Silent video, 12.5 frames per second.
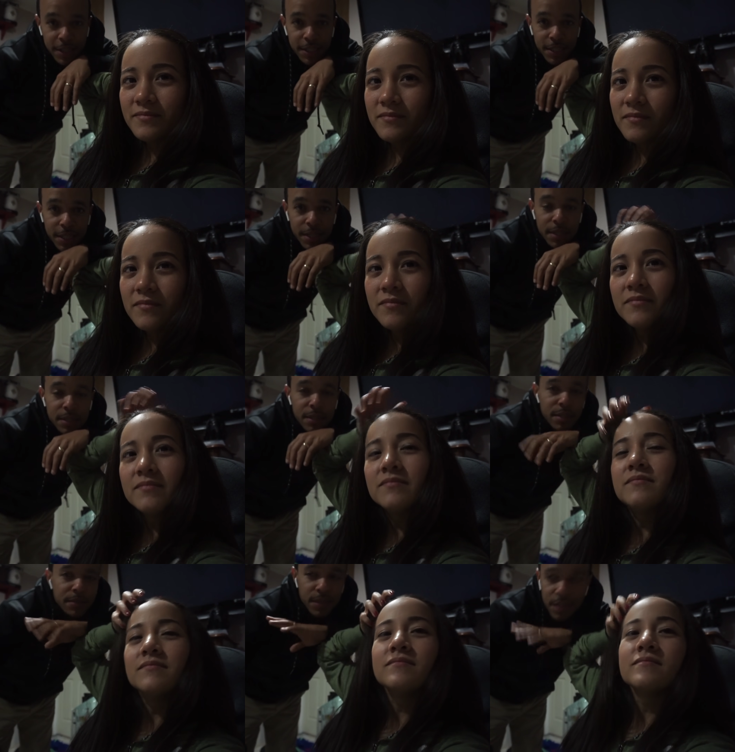Speaker 1: because, uh,
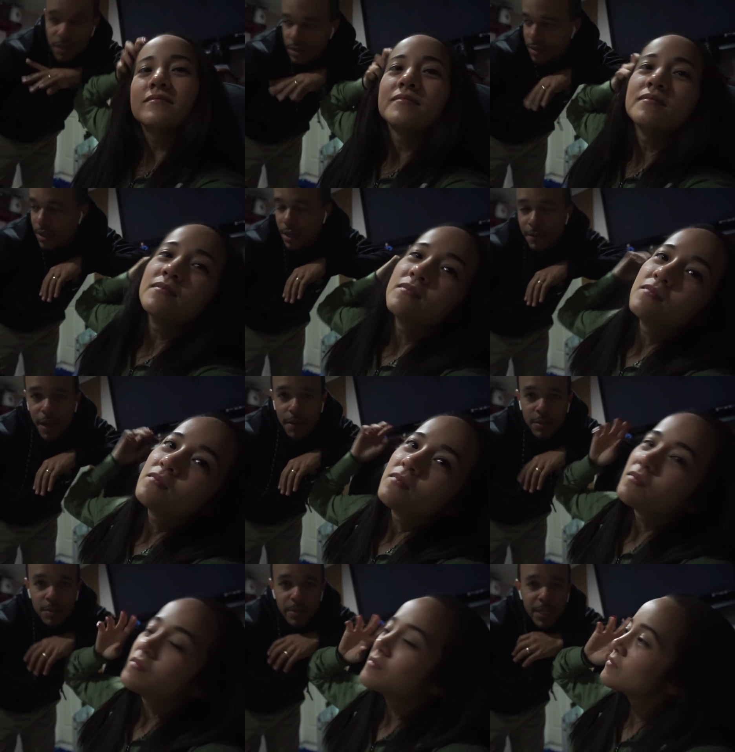you know, I've
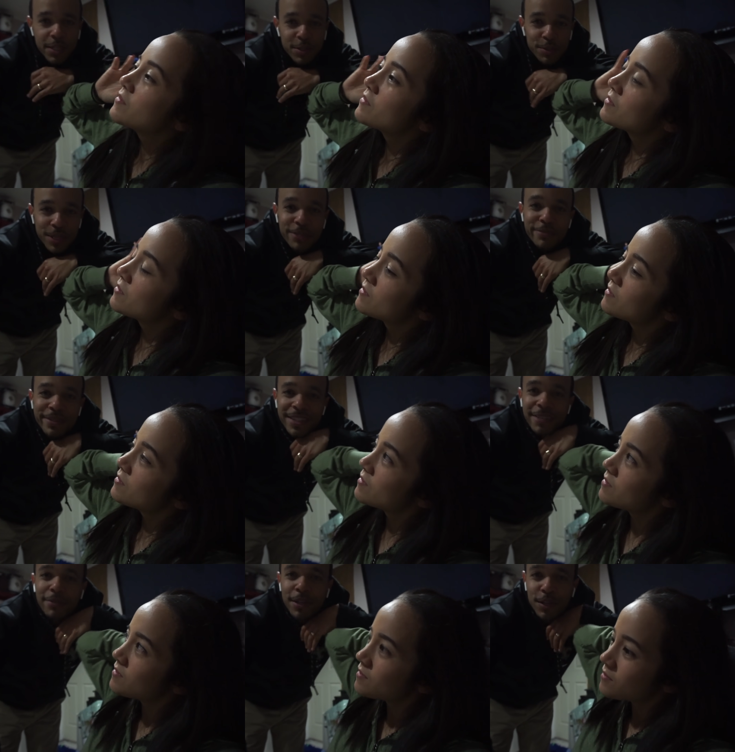having some technical
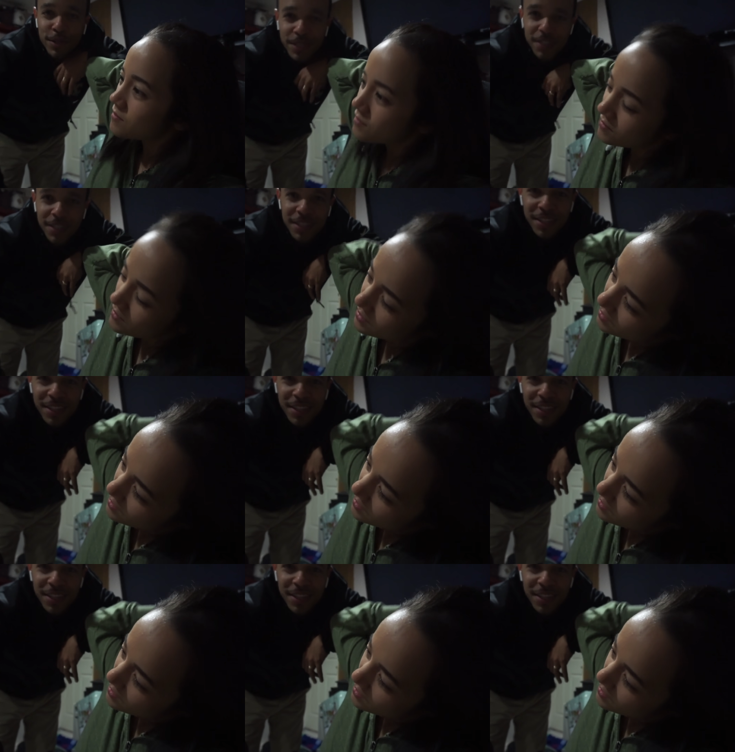difficulties,